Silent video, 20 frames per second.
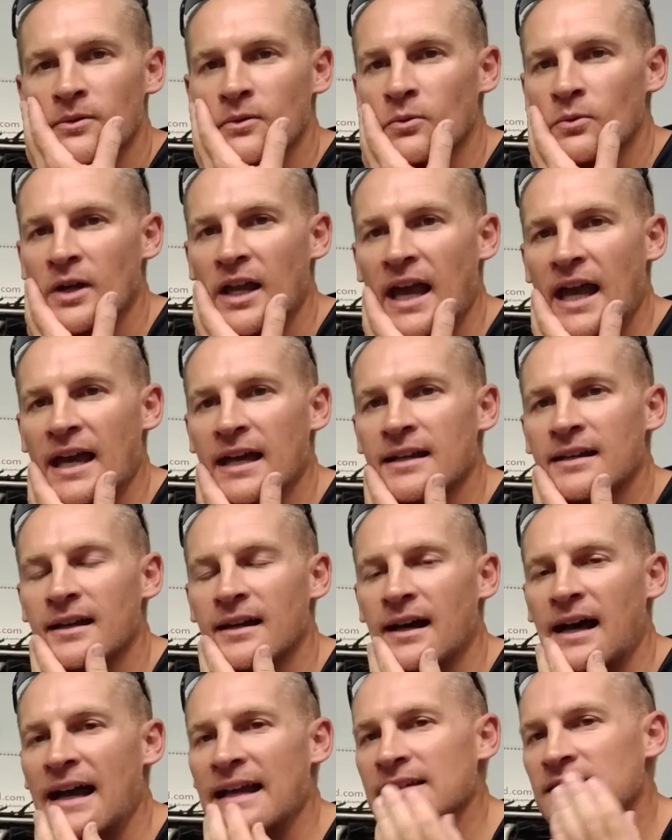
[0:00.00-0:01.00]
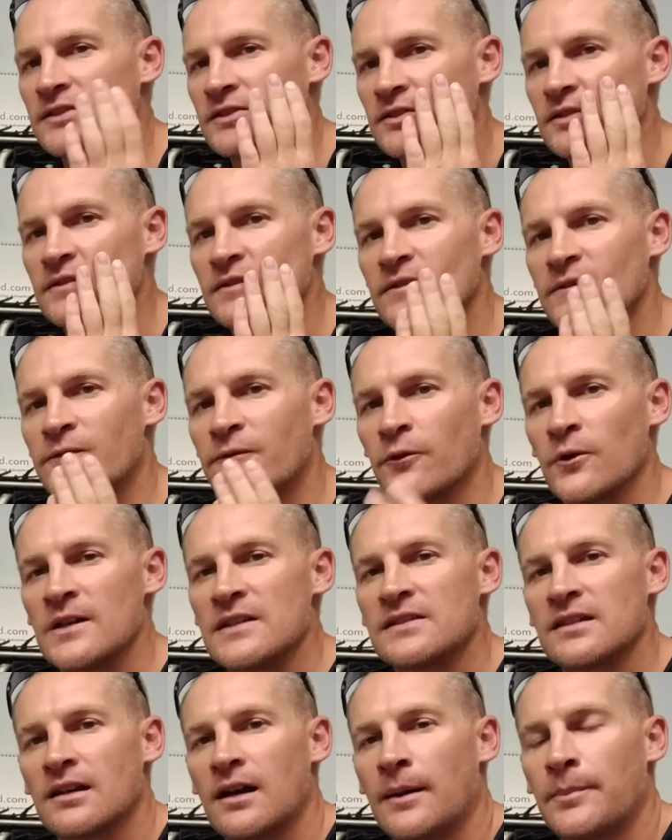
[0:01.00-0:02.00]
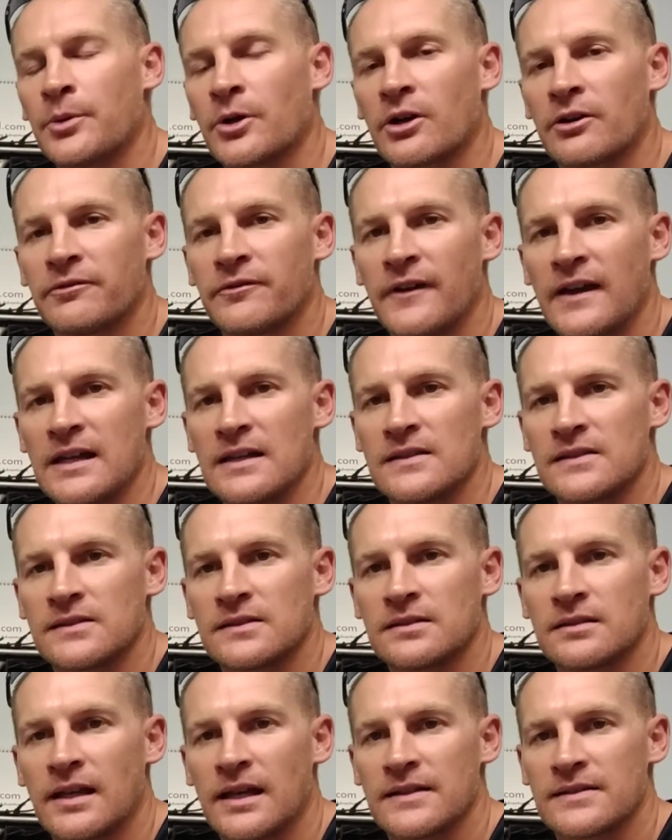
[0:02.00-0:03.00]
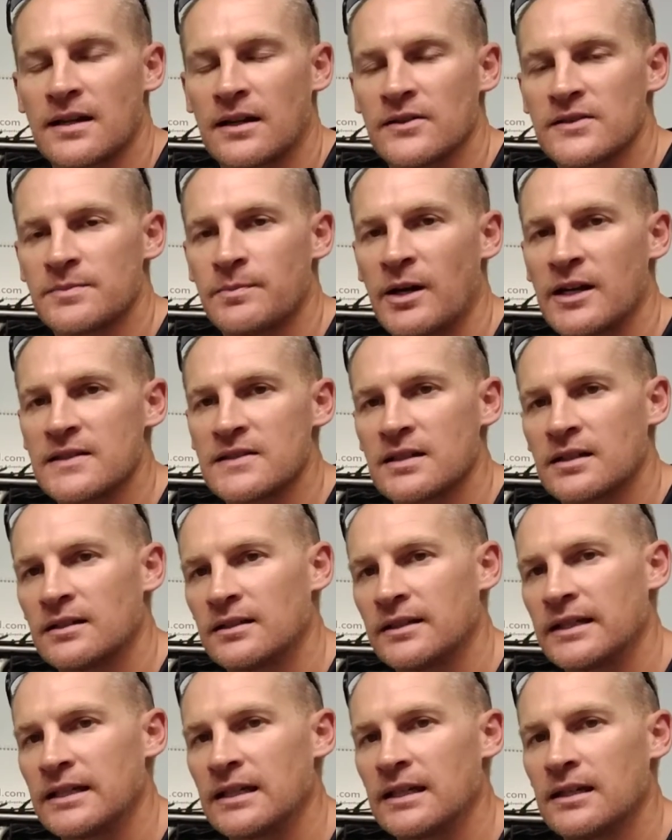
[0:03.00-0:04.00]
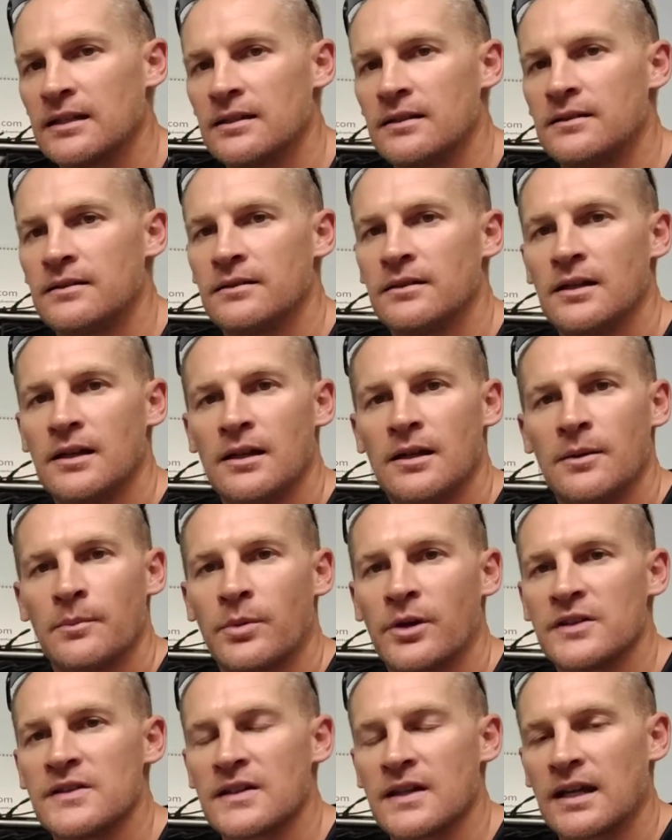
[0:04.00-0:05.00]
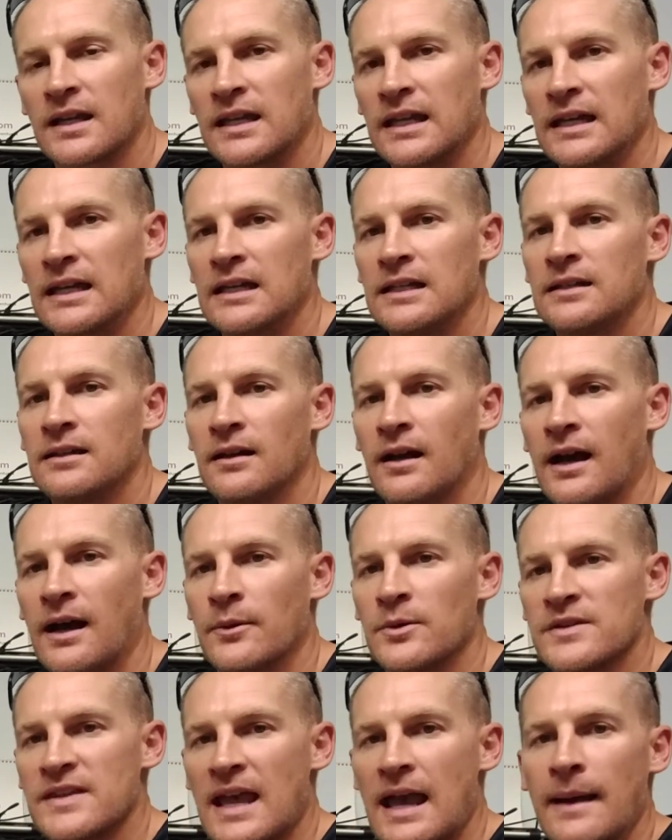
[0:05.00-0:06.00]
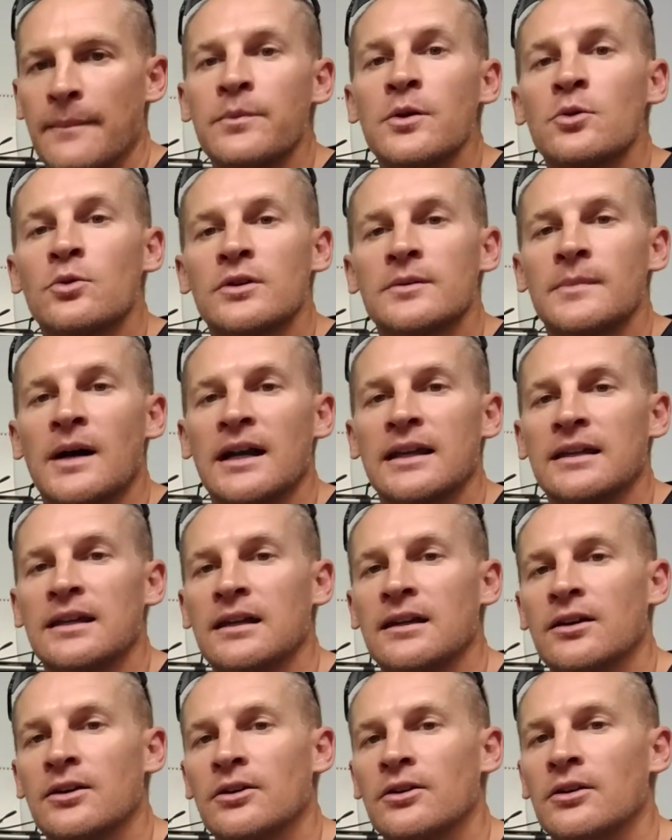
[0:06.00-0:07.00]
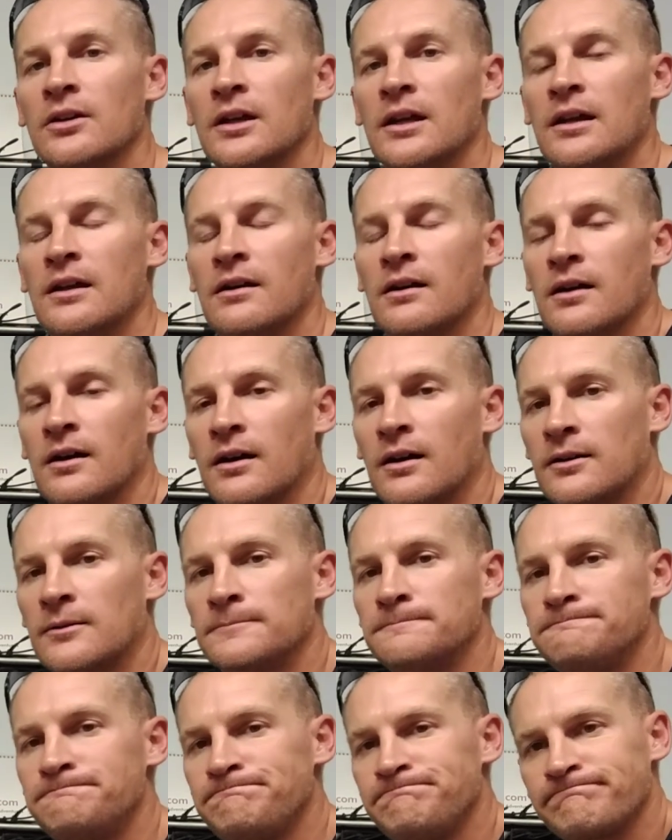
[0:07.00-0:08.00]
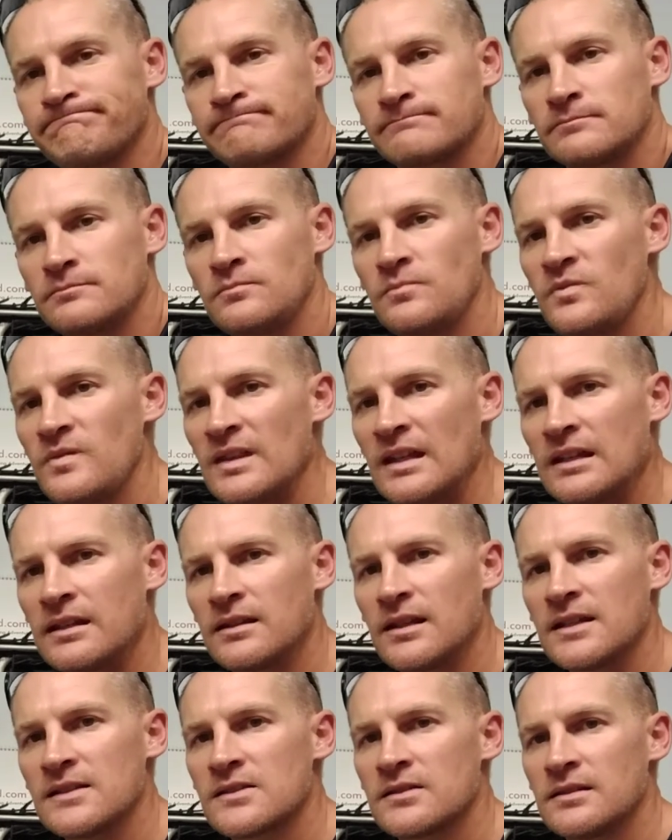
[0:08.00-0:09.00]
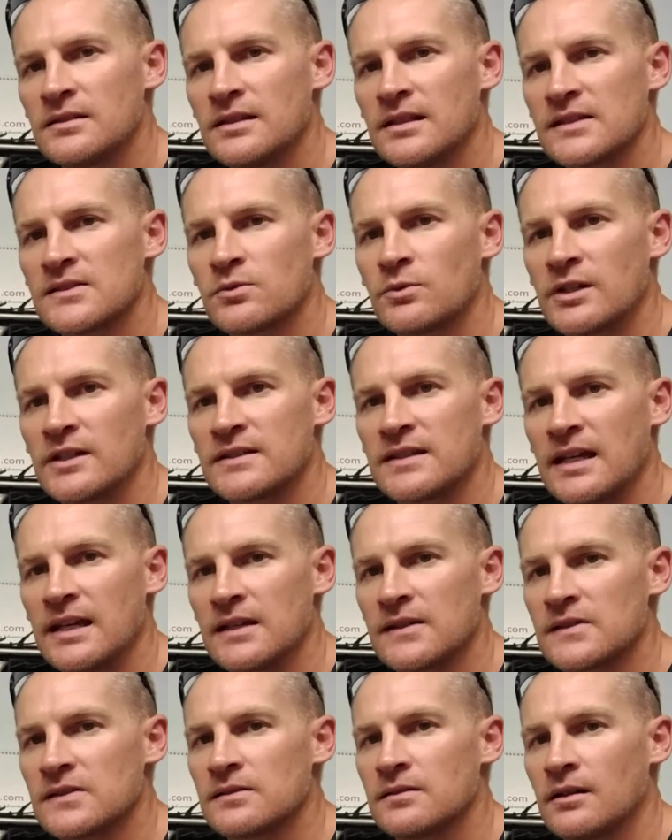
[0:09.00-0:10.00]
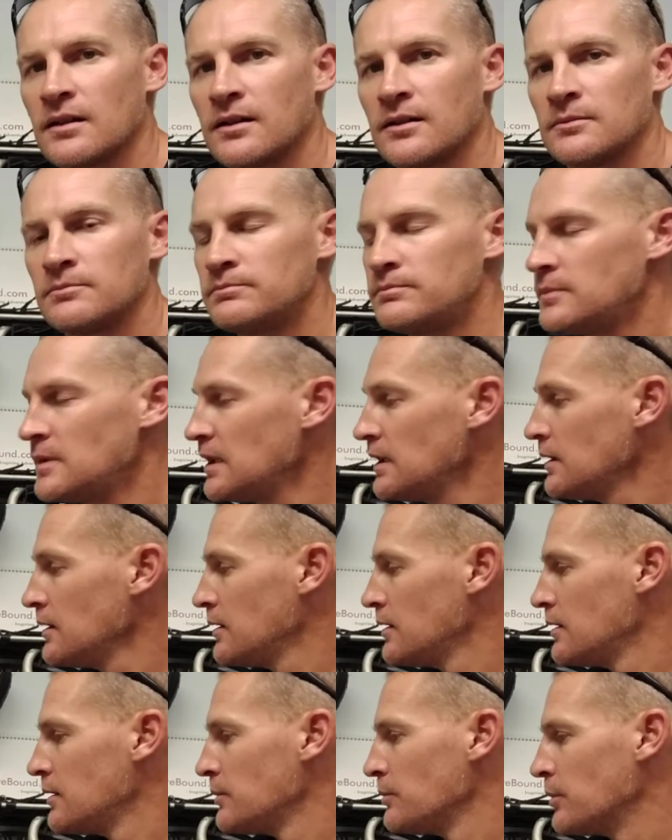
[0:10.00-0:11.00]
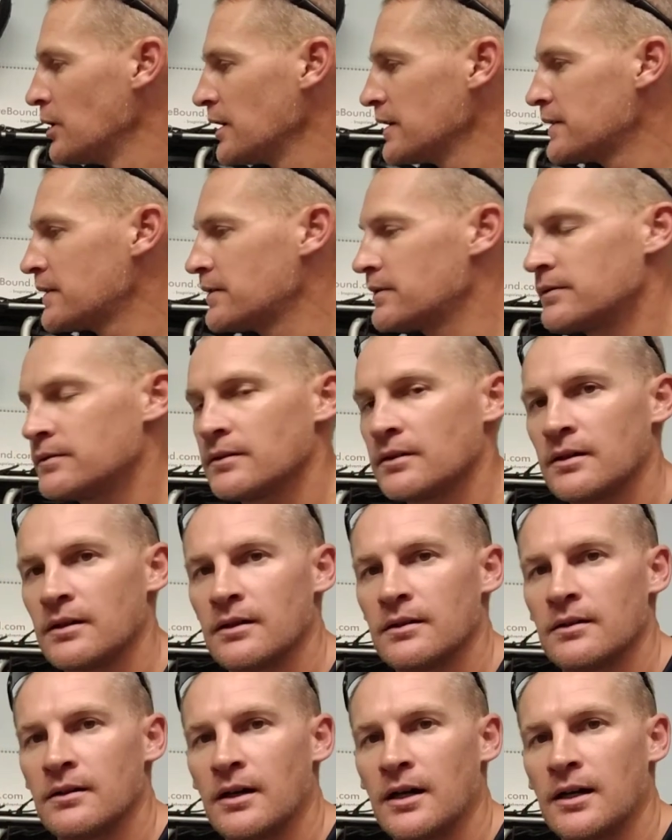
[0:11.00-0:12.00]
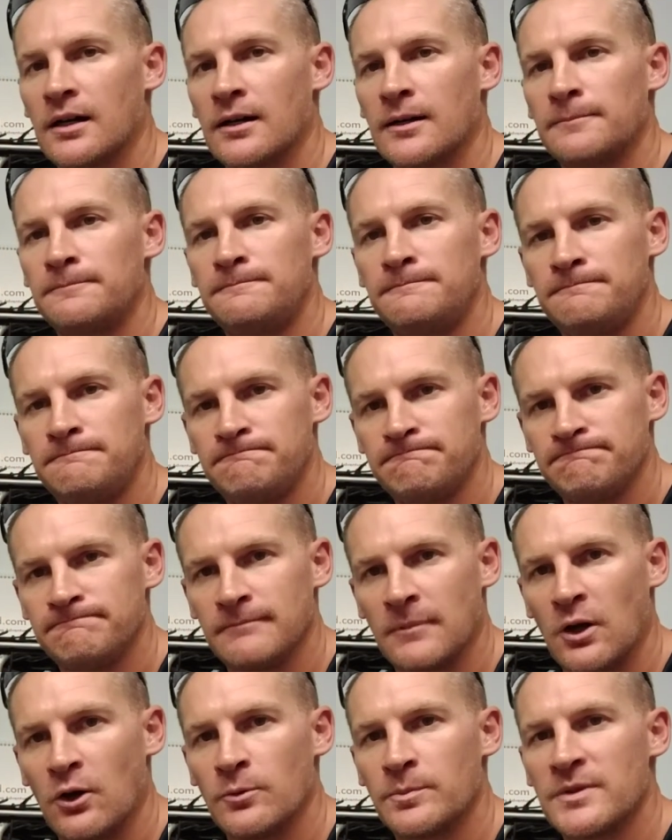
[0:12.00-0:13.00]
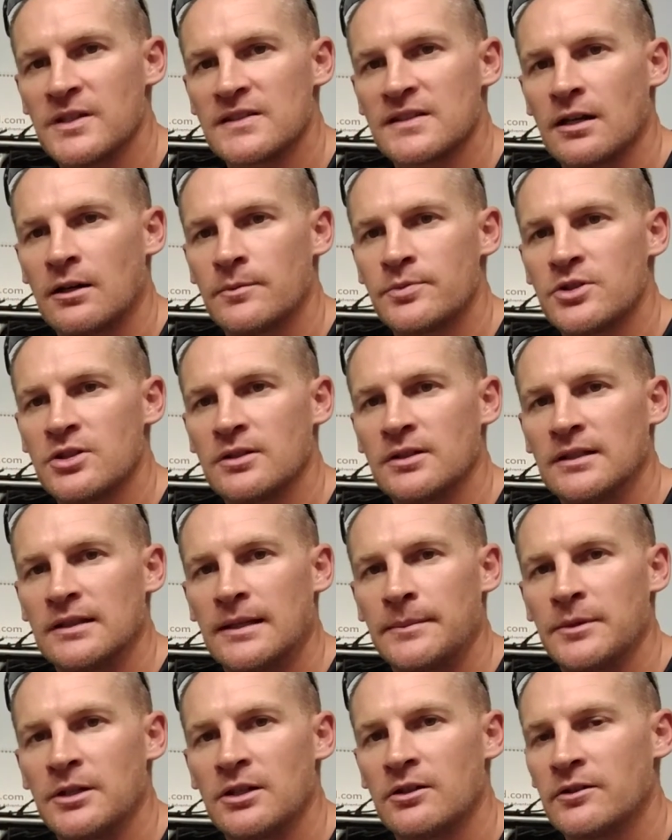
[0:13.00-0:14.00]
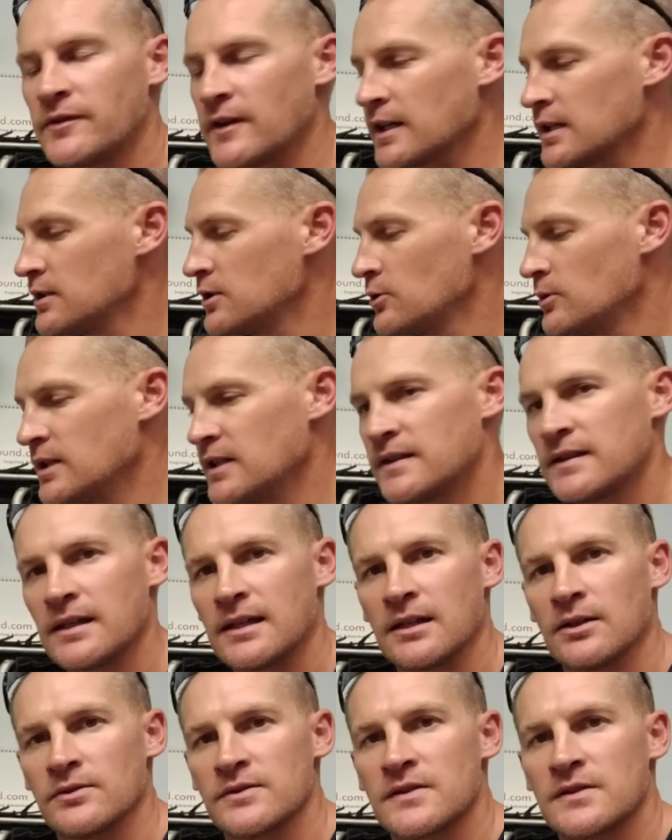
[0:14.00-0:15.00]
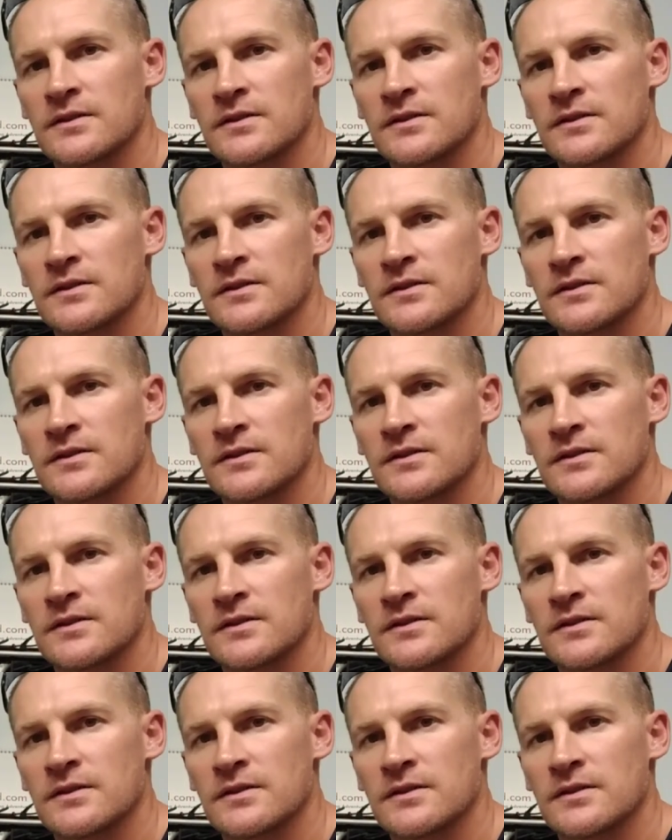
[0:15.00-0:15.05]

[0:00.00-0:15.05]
we had ice freezing up on our face as I was bicycling. But again, I was happy with my gear, and that's what it takes. But I hope this helps you, and let me know if I can do anything else.